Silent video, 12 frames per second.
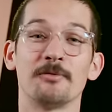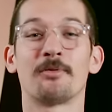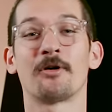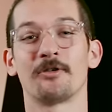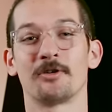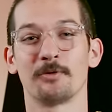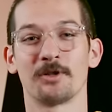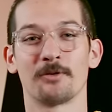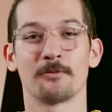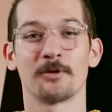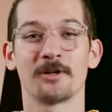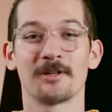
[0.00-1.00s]
to partner with
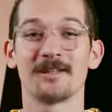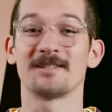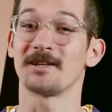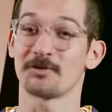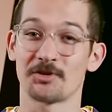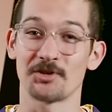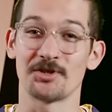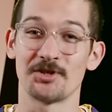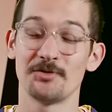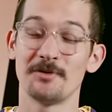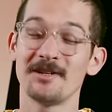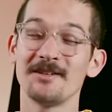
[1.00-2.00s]
the work that Sandals Church is
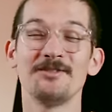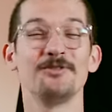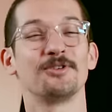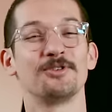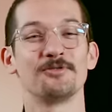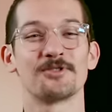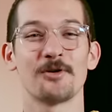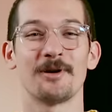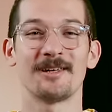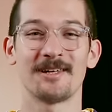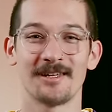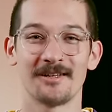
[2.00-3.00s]
doing. You could do so
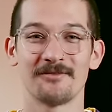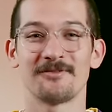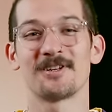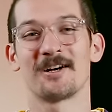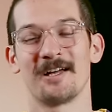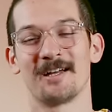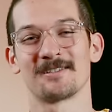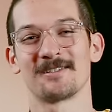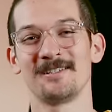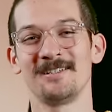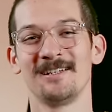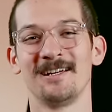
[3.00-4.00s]
at give.sc.